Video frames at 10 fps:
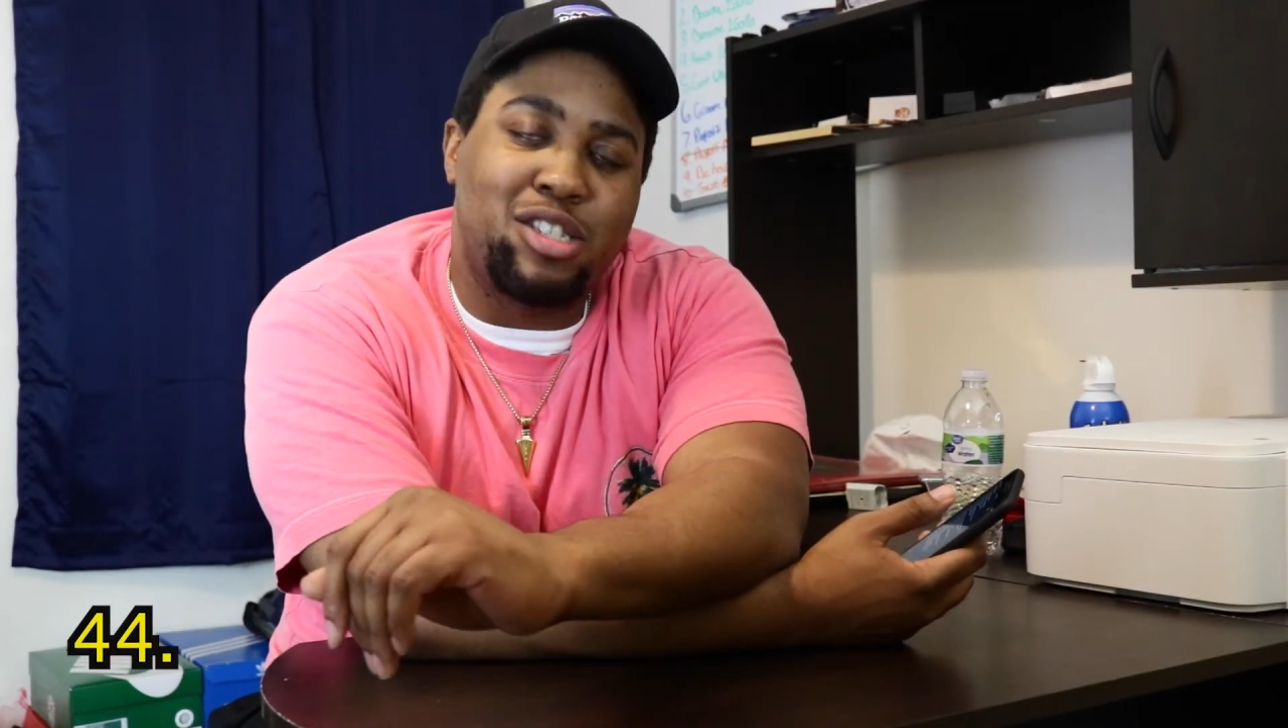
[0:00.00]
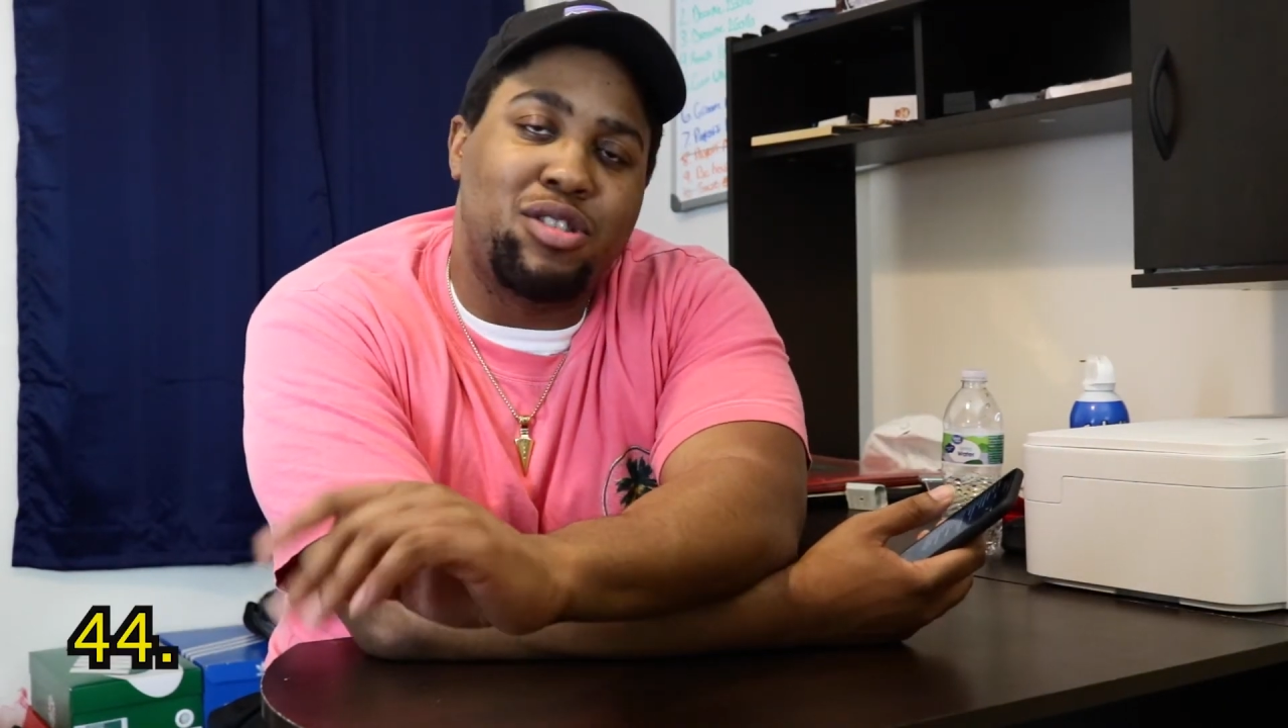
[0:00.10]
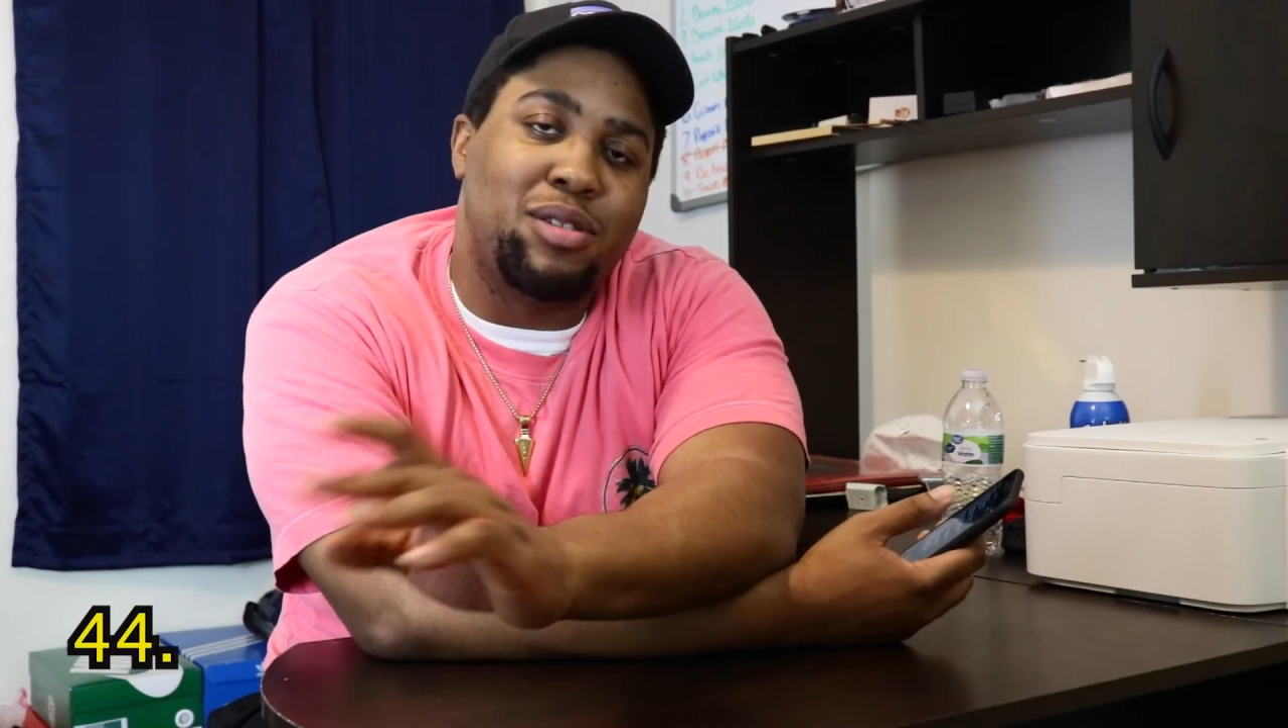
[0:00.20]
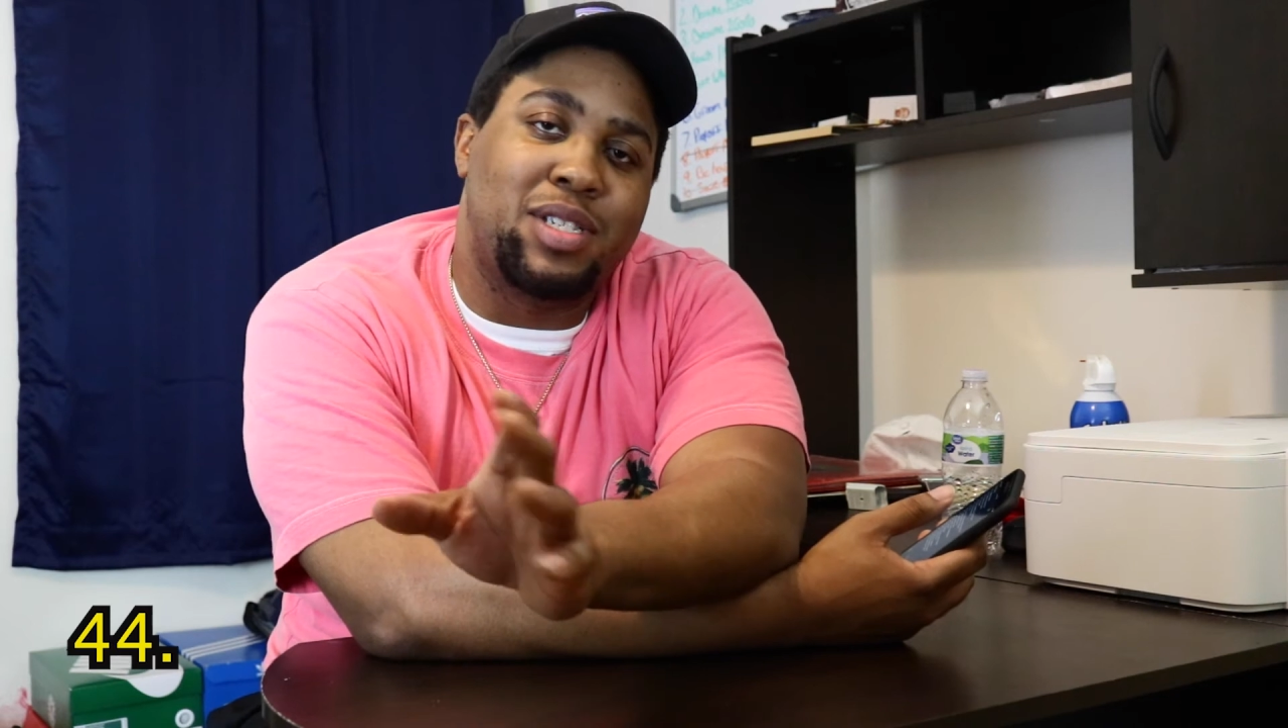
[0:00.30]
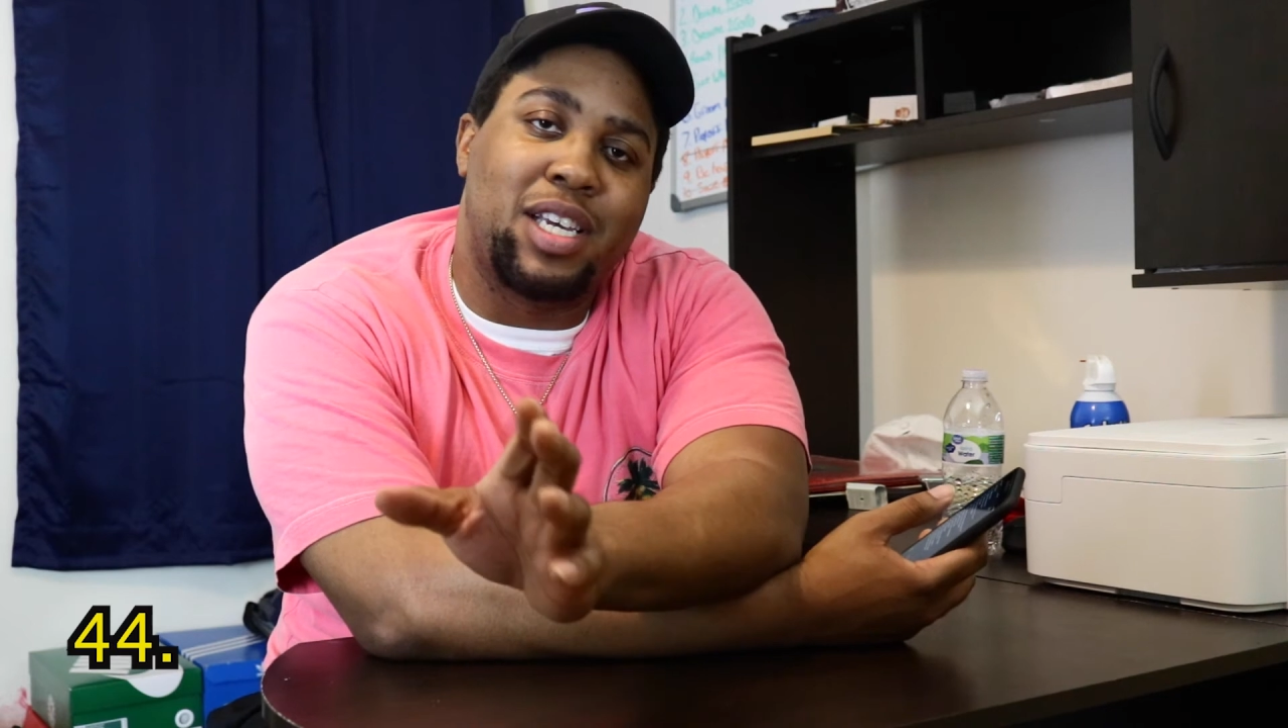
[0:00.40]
strips